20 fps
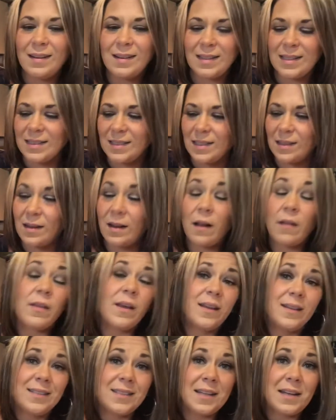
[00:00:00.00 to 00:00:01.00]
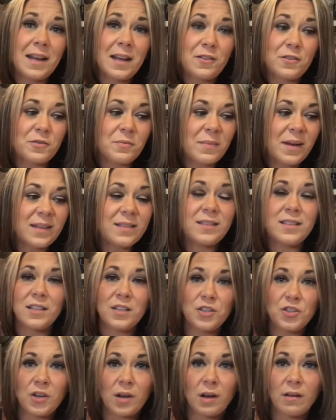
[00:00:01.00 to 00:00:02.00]
Is, an, is another
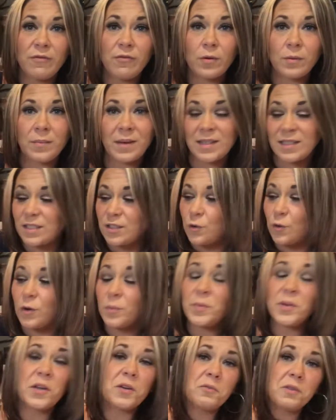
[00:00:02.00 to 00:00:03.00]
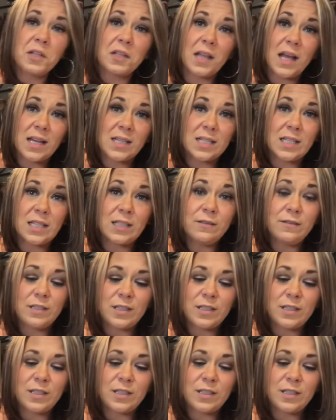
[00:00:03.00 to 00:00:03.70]
message uh, for my Scorpio collective.